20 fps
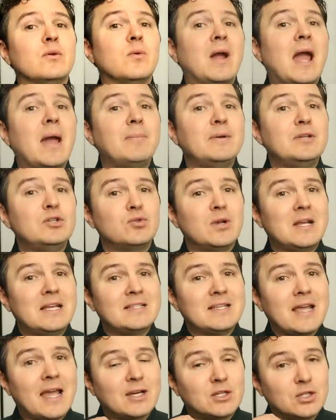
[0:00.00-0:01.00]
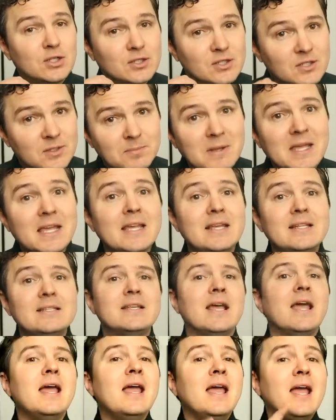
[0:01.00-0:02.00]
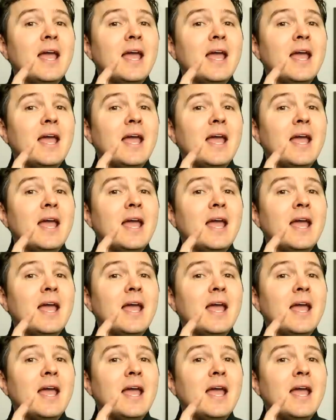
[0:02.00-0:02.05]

rapid transaction speeds,